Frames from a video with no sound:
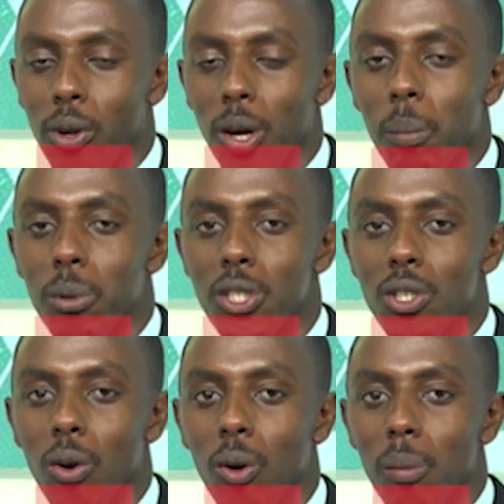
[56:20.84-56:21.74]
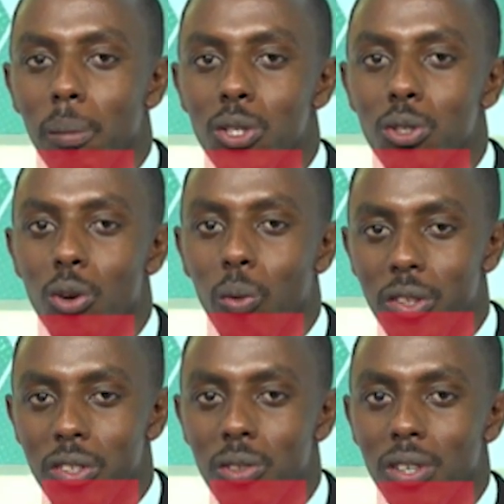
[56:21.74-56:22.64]
You can put in your comment or your
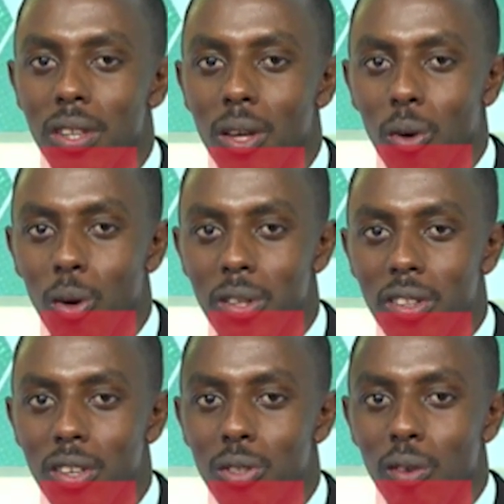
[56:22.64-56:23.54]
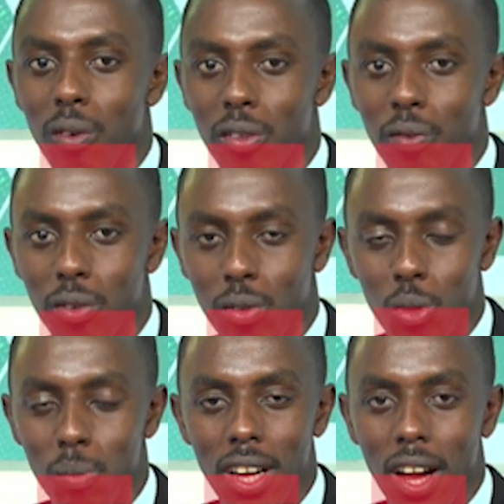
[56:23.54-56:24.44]
question in the comment section of our
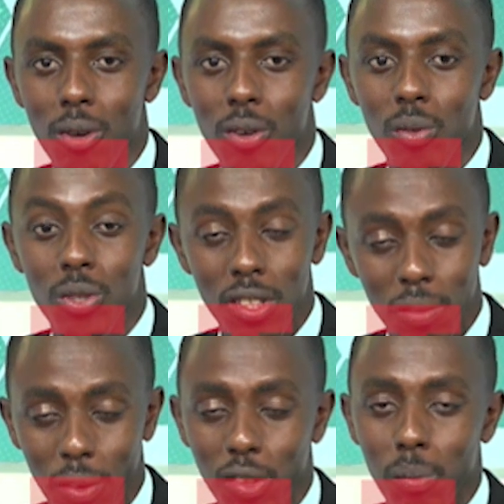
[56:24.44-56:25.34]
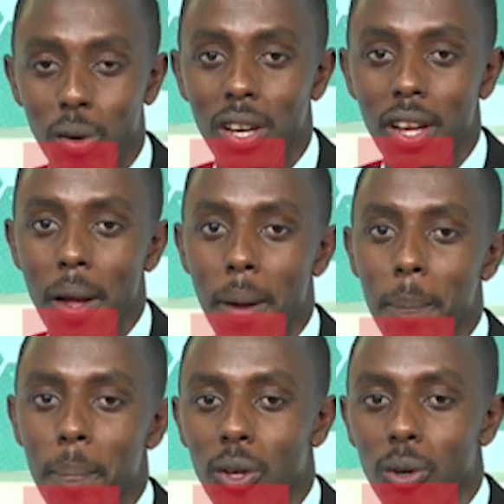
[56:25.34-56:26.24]
social media handles, which is Facebook,
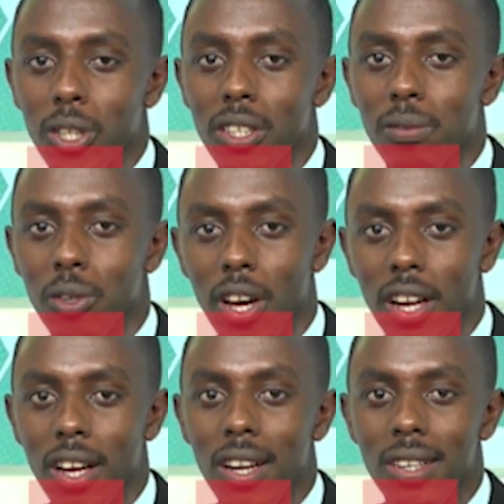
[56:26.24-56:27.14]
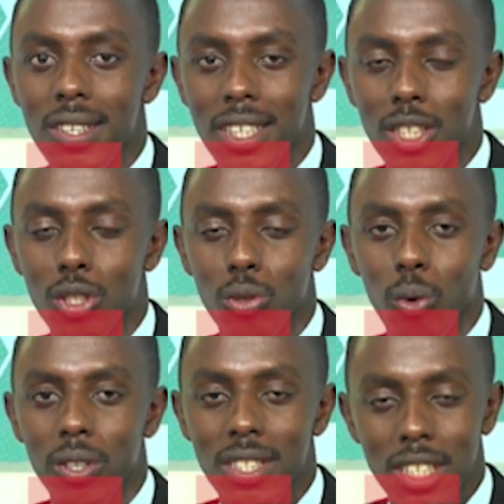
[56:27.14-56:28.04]
The Alternative Uganda, and
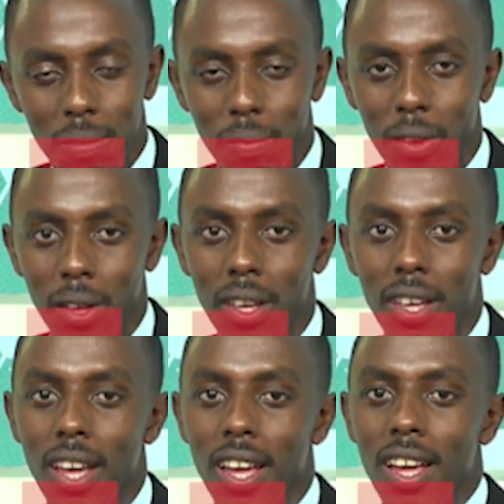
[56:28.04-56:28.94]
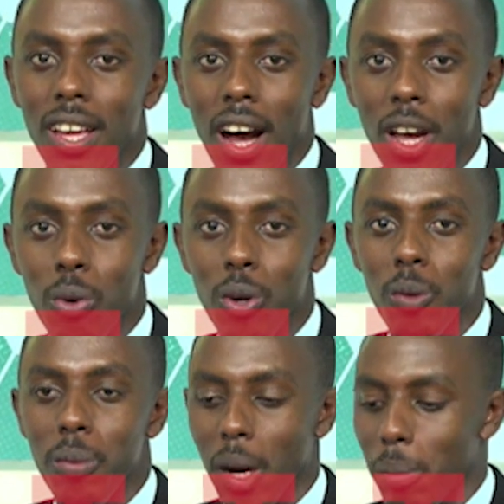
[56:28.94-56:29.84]
DigiTalk TV. I will
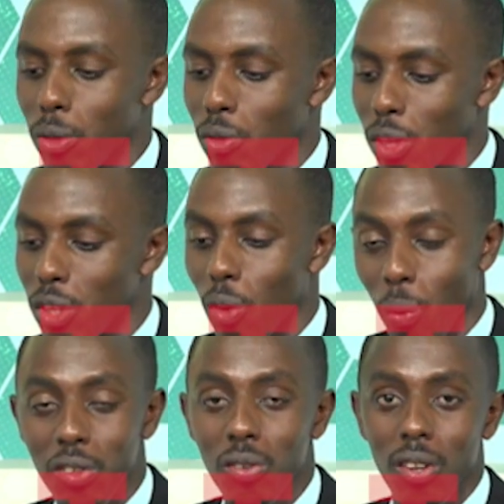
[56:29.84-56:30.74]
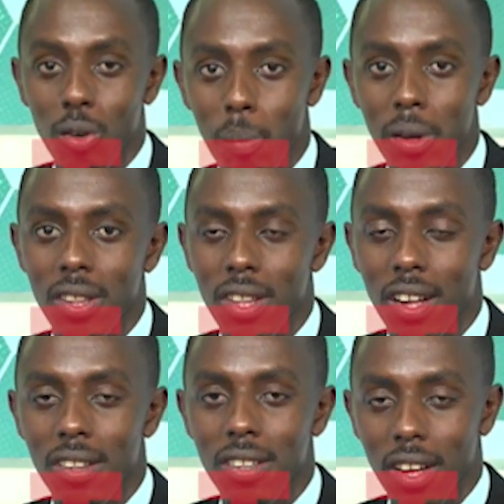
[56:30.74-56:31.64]
be able to read your questions and your comments
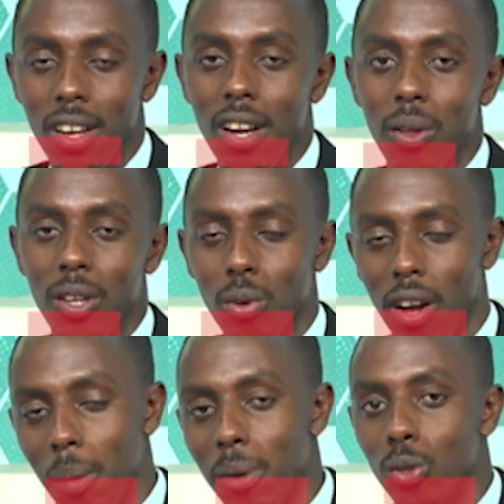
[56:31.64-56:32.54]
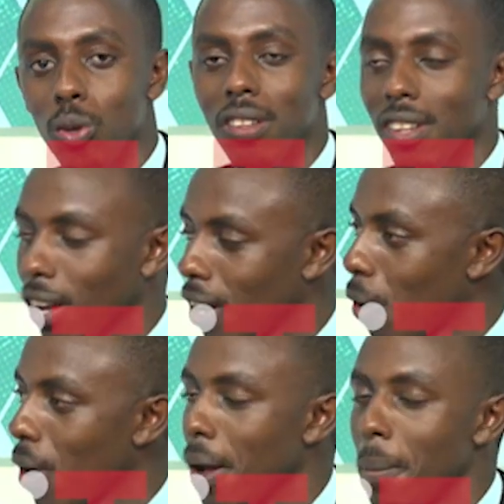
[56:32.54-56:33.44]
in the second hour that we're coming to. In the
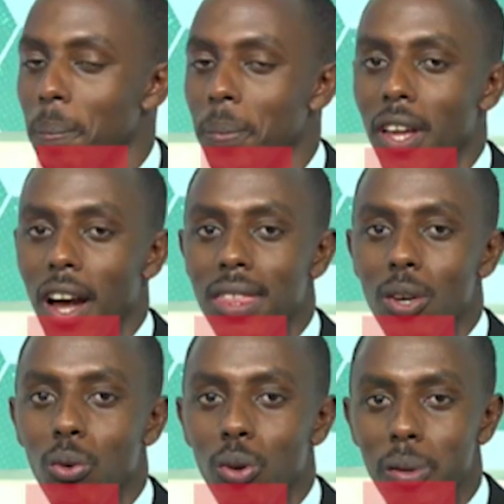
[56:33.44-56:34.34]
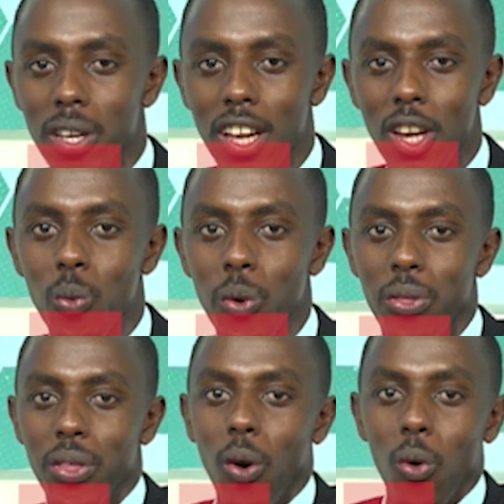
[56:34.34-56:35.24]
second hour, I think we'll
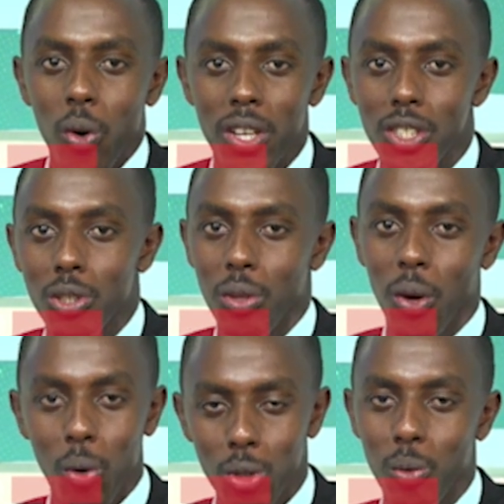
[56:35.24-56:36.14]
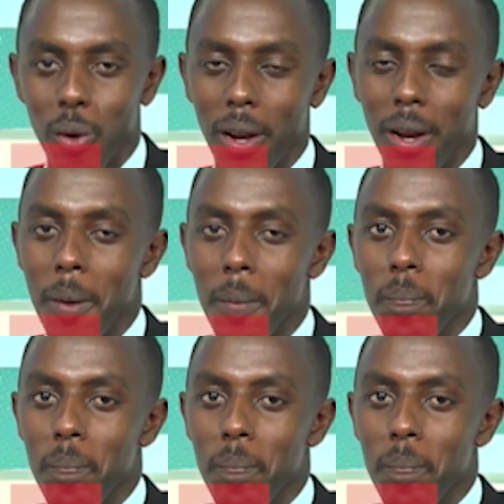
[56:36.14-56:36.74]
begin with the whole issue, the hot one,